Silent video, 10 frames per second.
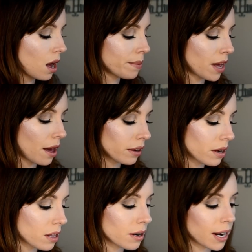Um, the other
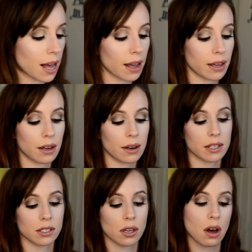color I got here
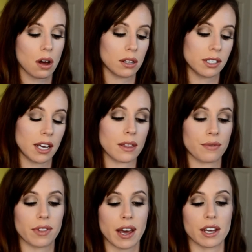is called In the
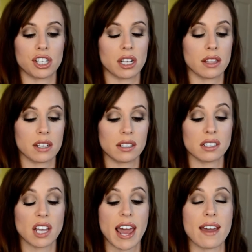Flesh, and this
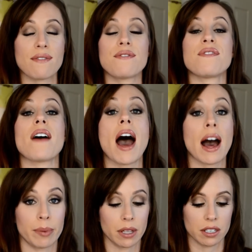is a
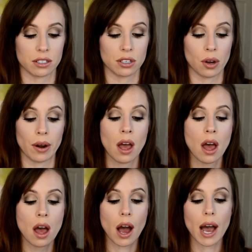fabulous nude.
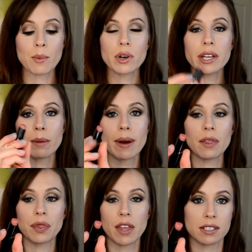I'm willing to
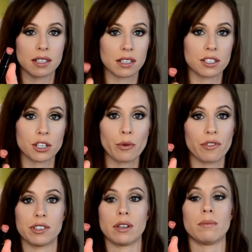bet this is a dupe
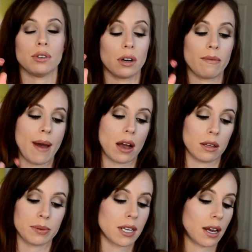for some sort of MAC
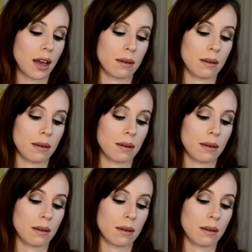lipstick.